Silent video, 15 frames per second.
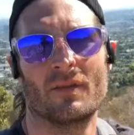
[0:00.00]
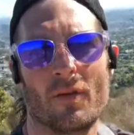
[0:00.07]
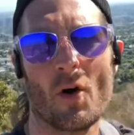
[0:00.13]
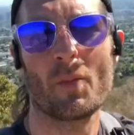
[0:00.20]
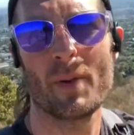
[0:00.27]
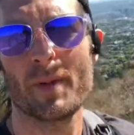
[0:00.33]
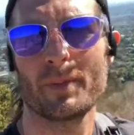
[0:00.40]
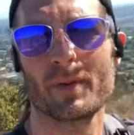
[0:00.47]
4
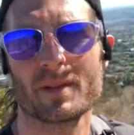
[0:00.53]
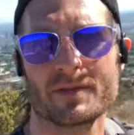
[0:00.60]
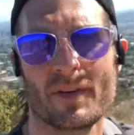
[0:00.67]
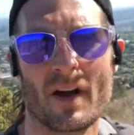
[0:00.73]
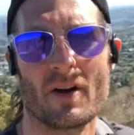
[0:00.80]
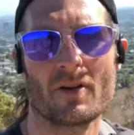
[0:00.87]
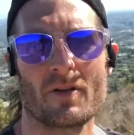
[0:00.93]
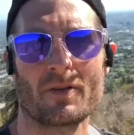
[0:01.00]
people is
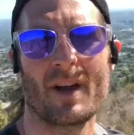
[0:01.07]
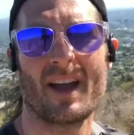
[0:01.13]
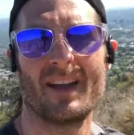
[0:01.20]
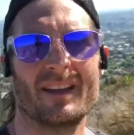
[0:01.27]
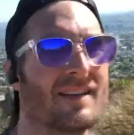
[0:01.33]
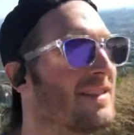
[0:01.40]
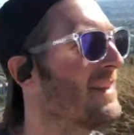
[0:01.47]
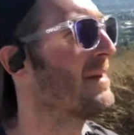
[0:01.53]
viral, right?
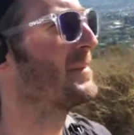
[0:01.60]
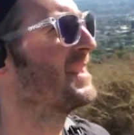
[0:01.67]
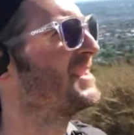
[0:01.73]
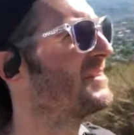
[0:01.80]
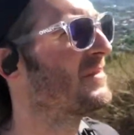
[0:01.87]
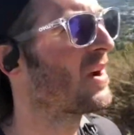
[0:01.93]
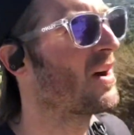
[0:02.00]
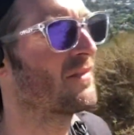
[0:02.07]
That means
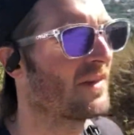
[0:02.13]
you've gone